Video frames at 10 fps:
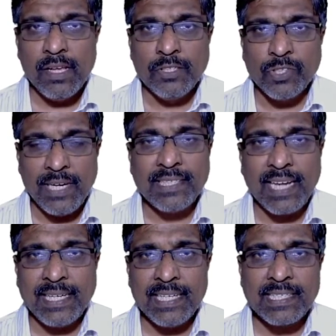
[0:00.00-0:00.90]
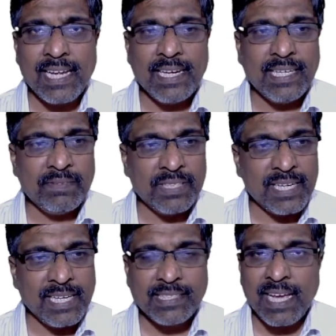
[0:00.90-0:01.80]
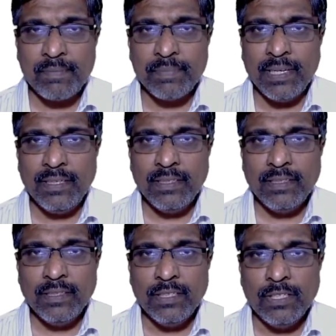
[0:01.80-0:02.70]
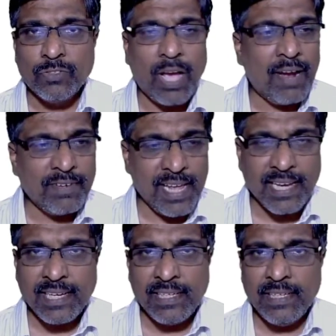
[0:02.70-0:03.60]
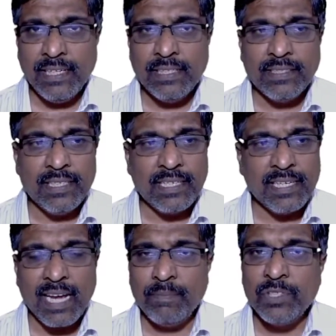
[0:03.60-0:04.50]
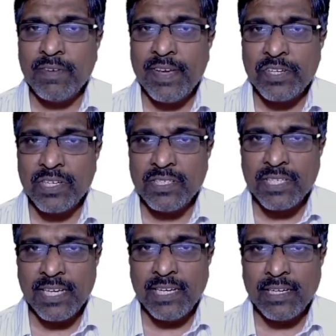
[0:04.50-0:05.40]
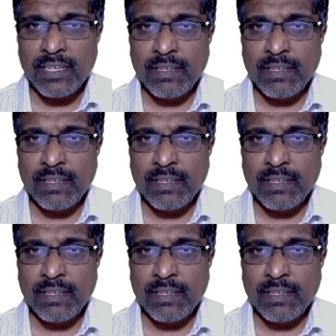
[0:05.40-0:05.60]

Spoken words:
So let's understand this with an example. So I have taken certain observations here,